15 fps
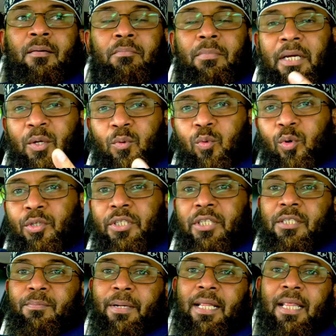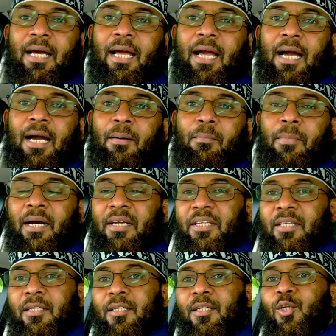But he warns his brother
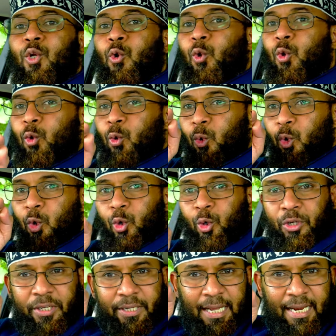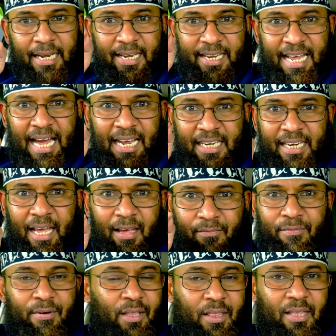Majid, do not tell dad
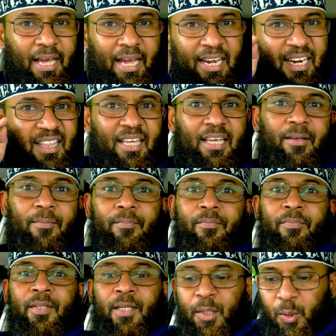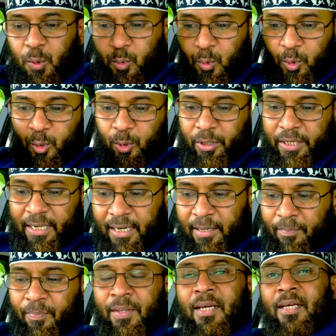everything, anything. Do not tell
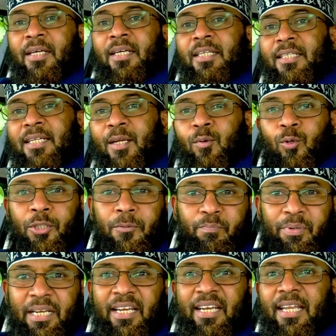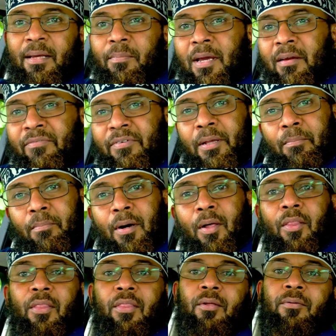him. His dad was billing them every
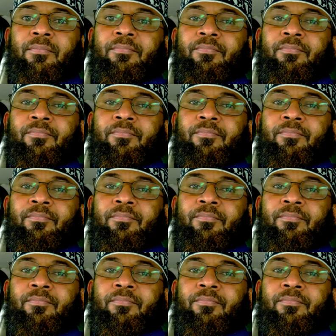month.